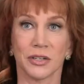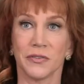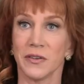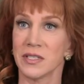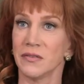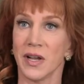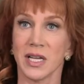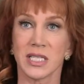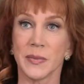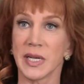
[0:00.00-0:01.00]
took Phil's
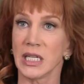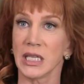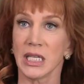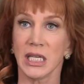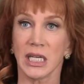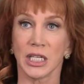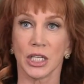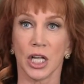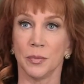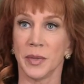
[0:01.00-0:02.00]
advice immediately and
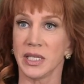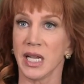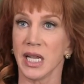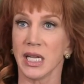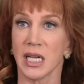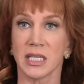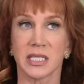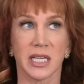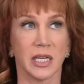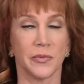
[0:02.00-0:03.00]
called Monday and
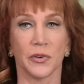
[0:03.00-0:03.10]
signed up